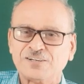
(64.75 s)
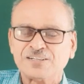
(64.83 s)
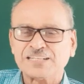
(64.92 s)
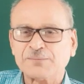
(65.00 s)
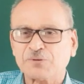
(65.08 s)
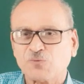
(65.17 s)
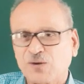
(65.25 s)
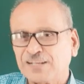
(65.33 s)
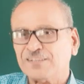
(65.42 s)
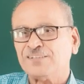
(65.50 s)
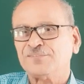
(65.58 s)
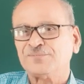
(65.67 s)
number
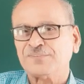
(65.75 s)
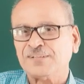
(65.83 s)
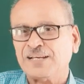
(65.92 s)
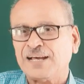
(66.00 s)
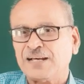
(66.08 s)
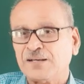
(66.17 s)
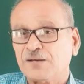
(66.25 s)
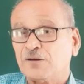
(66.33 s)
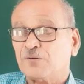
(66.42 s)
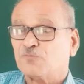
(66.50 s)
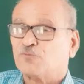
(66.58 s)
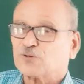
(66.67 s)
1
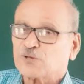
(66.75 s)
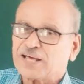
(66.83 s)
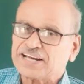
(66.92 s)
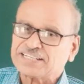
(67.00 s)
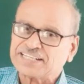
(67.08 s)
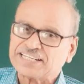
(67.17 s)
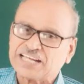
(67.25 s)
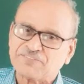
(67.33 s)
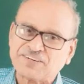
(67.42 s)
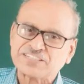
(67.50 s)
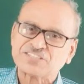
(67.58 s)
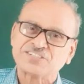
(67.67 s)
photoelectric
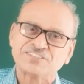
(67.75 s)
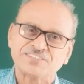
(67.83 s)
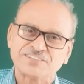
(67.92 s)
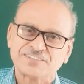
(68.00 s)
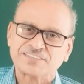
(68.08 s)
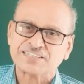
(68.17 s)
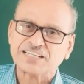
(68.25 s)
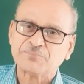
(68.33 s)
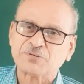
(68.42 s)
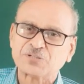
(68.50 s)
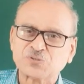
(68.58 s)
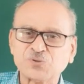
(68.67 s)
effect,
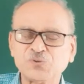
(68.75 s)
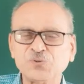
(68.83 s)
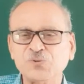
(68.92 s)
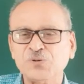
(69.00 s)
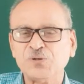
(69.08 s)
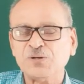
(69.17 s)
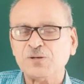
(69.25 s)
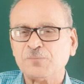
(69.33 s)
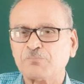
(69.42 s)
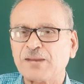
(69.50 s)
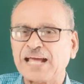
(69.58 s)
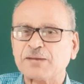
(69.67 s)
number 2
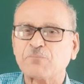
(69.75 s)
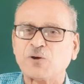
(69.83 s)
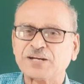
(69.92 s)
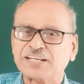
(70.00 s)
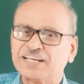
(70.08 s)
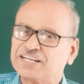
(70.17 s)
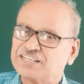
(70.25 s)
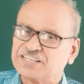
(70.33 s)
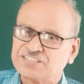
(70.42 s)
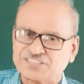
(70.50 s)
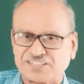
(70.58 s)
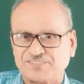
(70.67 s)
black body
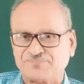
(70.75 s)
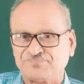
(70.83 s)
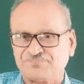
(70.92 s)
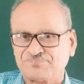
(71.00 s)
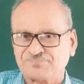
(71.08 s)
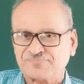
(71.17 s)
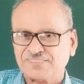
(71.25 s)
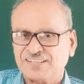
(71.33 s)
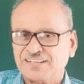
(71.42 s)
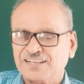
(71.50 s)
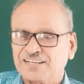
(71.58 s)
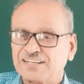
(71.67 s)
radiation.
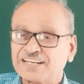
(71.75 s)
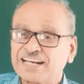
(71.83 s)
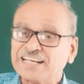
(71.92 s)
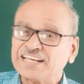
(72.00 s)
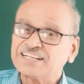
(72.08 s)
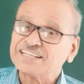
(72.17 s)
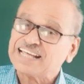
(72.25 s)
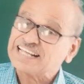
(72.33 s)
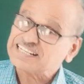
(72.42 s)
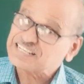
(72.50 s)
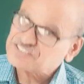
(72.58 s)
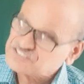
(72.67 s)
Radiant
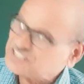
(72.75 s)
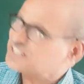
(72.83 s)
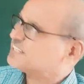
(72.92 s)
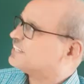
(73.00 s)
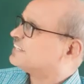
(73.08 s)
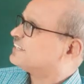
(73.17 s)
energy